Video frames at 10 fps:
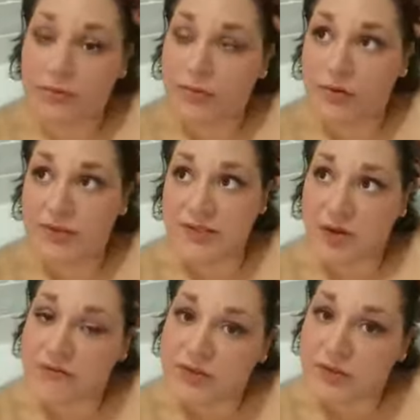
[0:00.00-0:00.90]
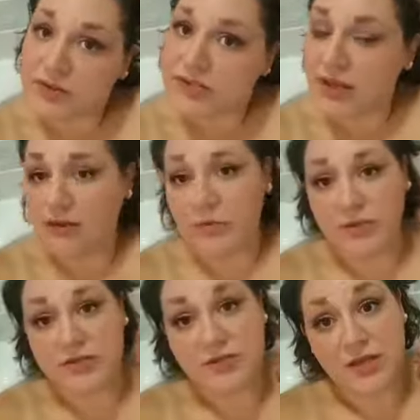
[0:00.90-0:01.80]
police officers and
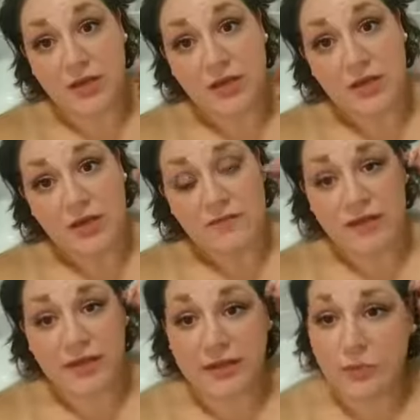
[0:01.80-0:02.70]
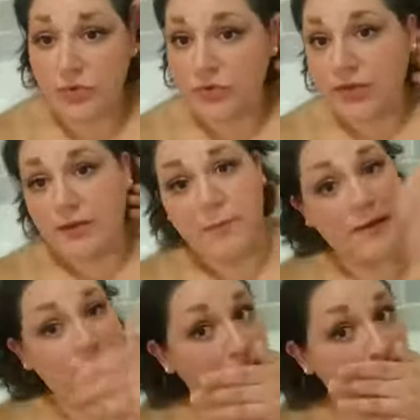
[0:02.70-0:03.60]
was fatally wounded by
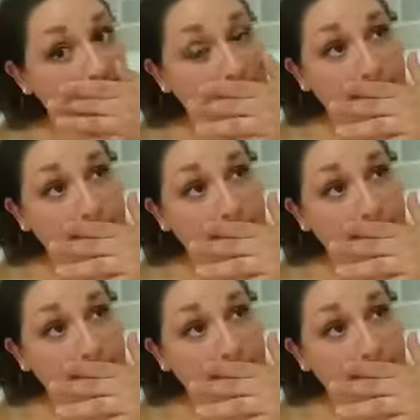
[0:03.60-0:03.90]
them.